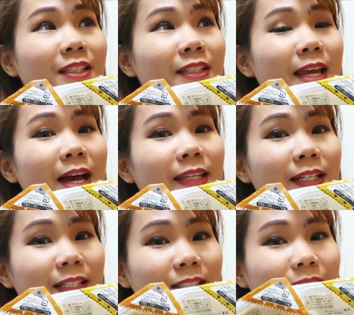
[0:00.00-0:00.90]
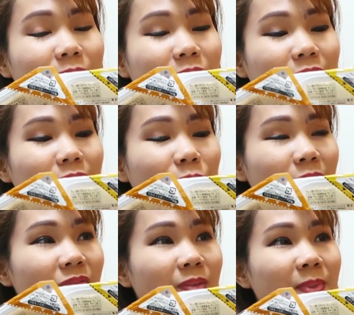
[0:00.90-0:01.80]
Diana, she's
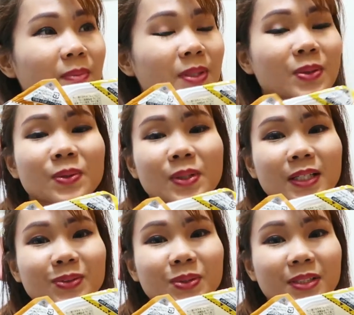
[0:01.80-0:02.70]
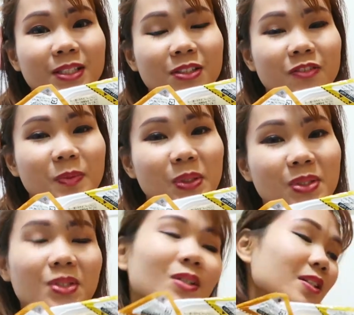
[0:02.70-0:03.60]
one of the member ng Association of
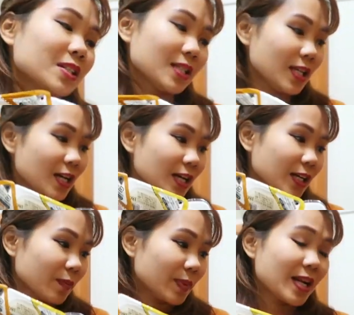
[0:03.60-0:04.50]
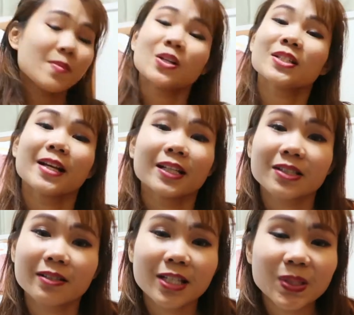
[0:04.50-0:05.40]
Pinoy Scholars. Um, meron siya
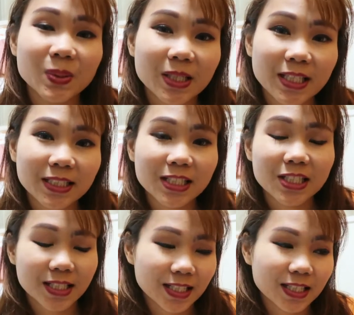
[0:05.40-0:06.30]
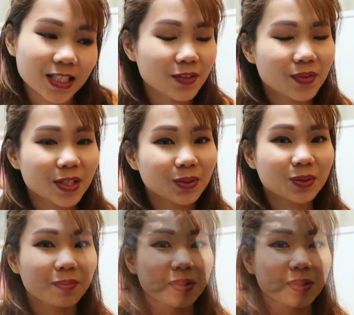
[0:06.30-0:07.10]
extra rice cooker and then she can give that. I